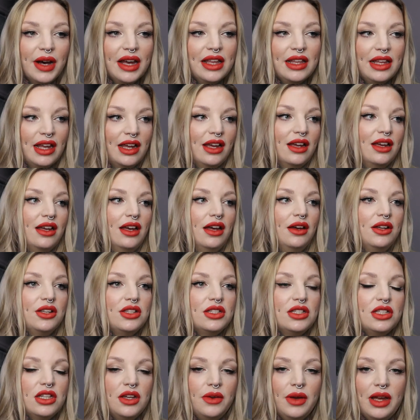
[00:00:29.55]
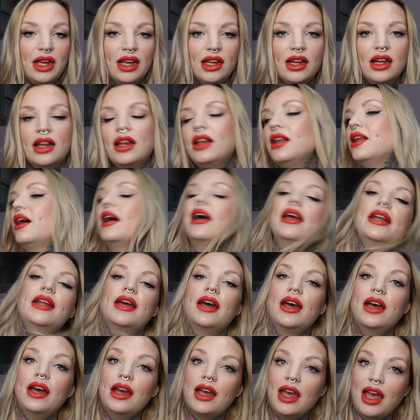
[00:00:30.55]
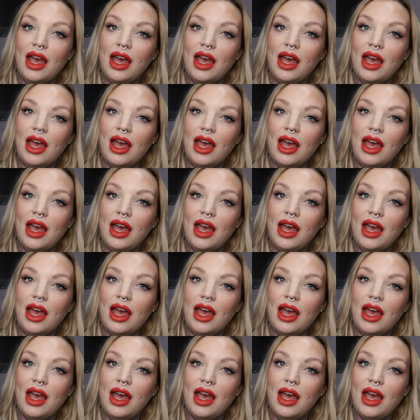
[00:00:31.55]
I think doing liner,